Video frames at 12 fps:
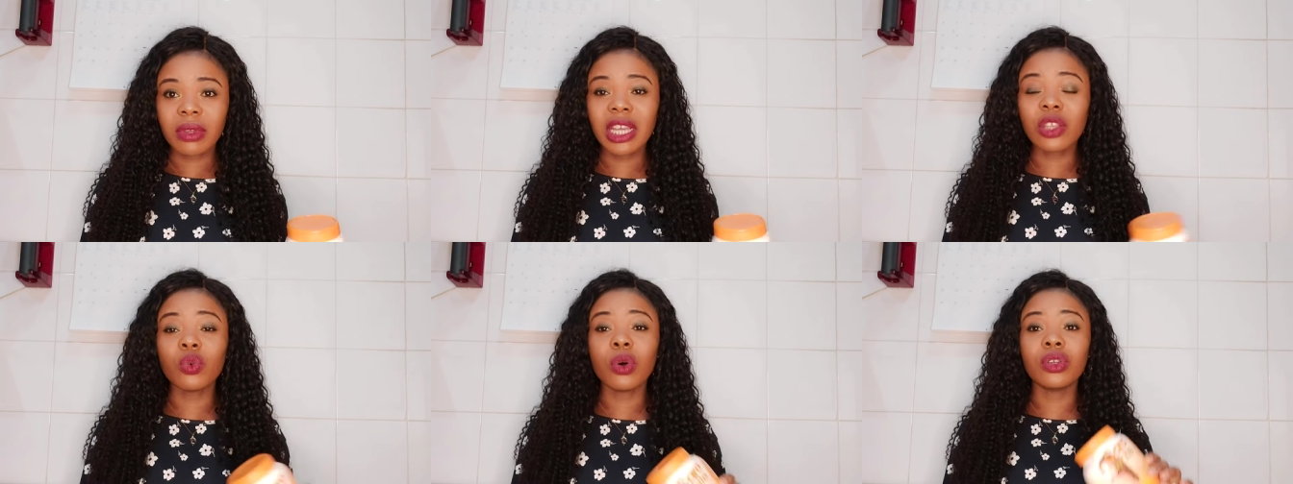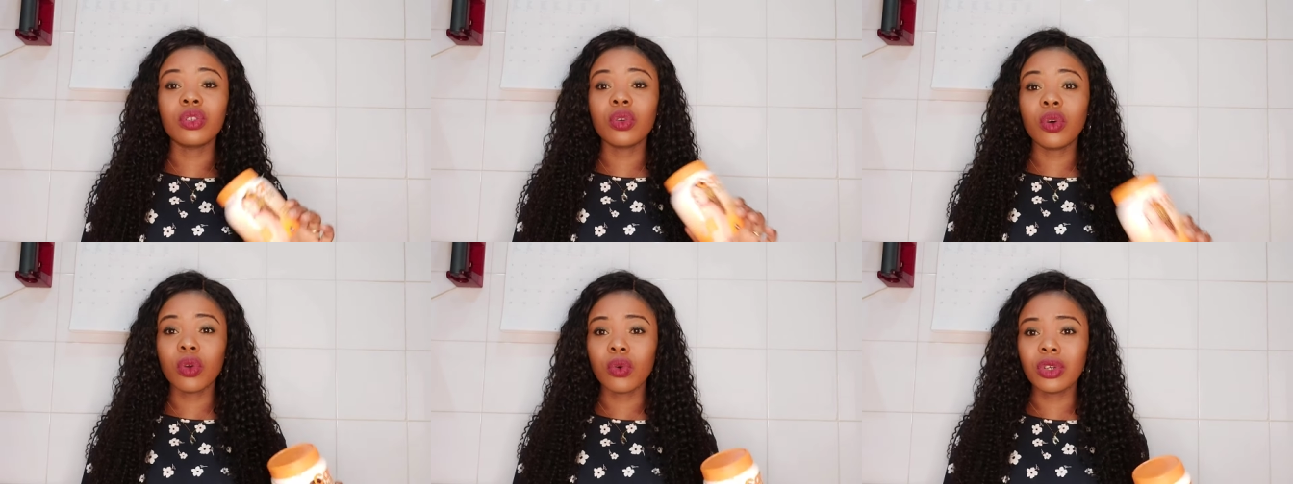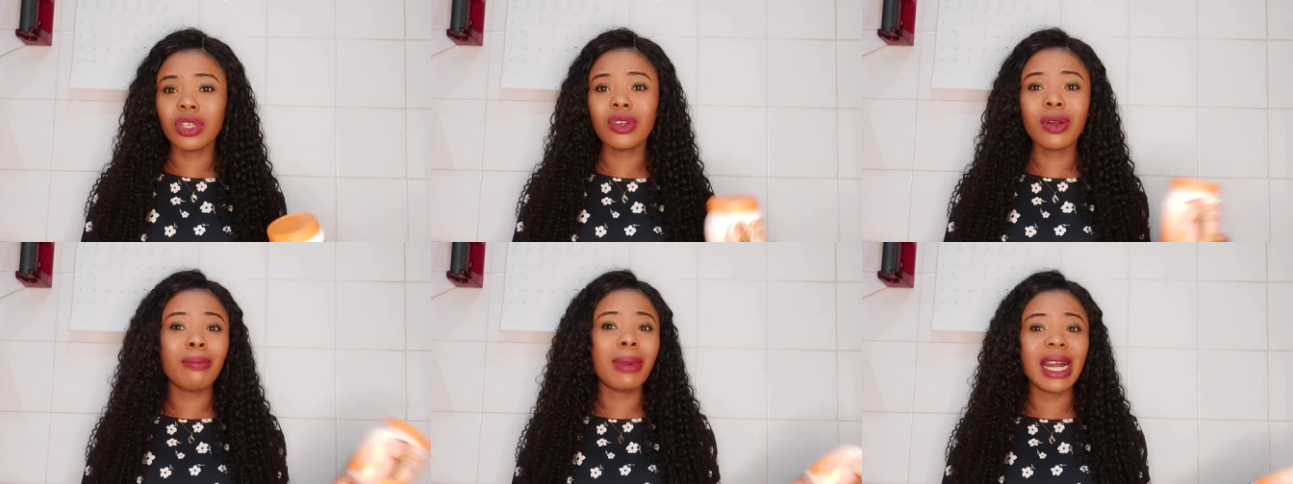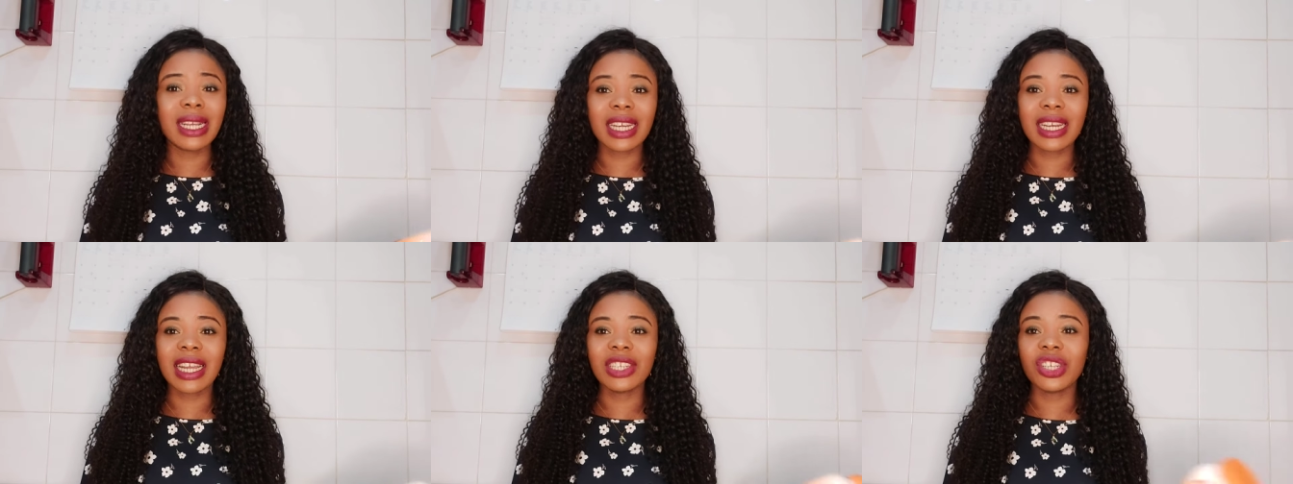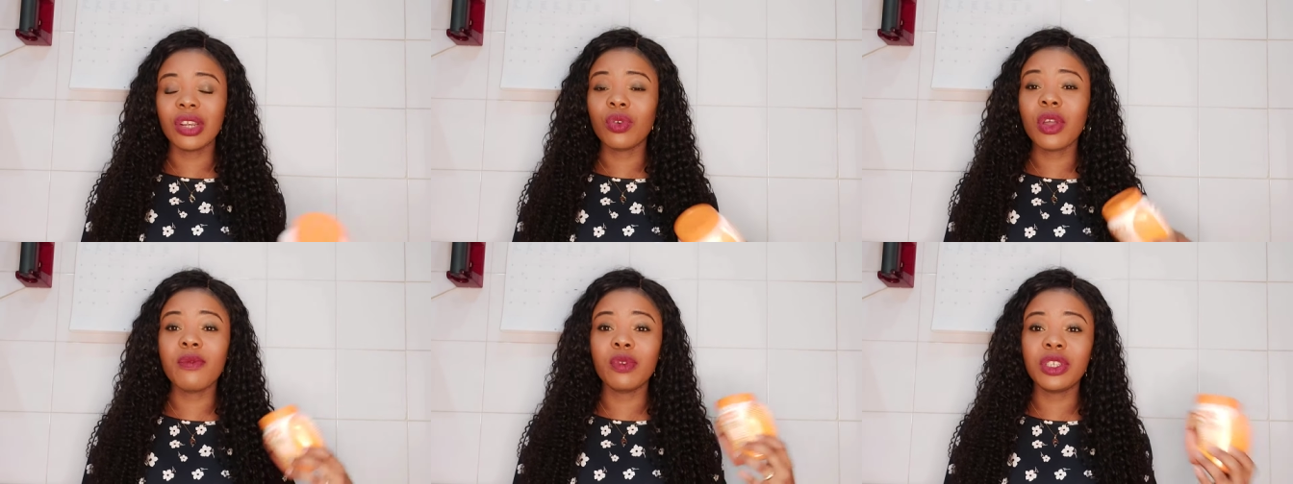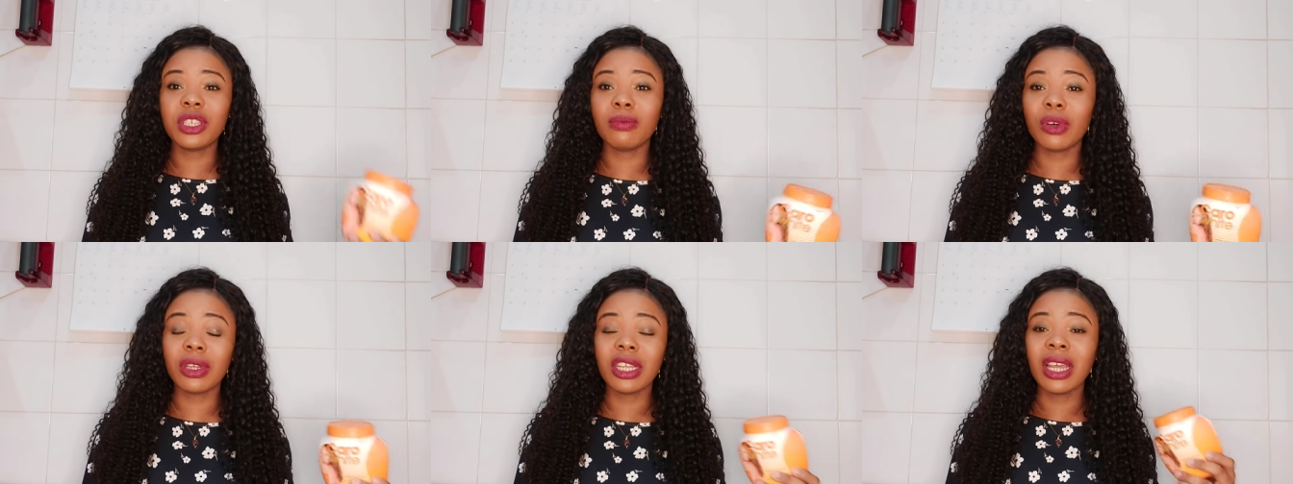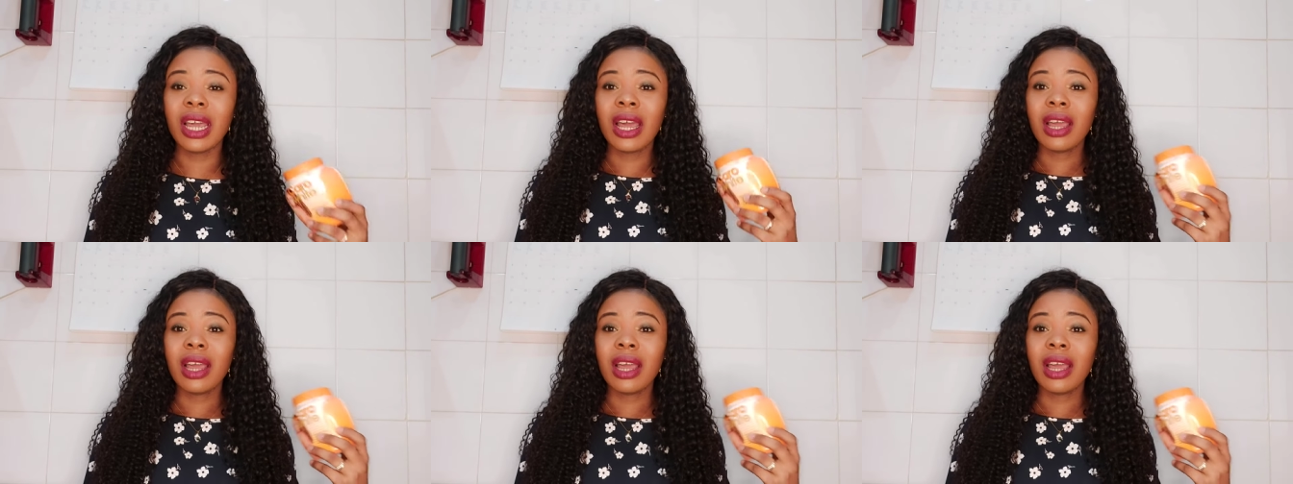It was so good, you know. Back then, Nigeria, you know, if you see money,